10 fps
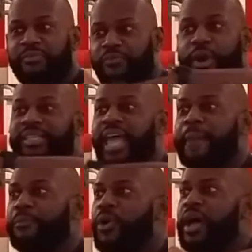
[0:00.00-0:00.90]
for
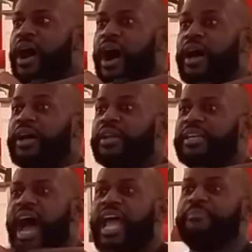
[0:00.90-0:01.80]
example,
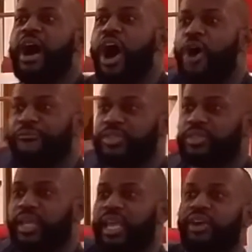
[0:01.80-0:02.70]
not in my
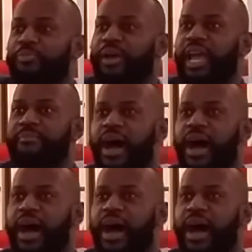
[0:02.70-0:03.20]
office here, but in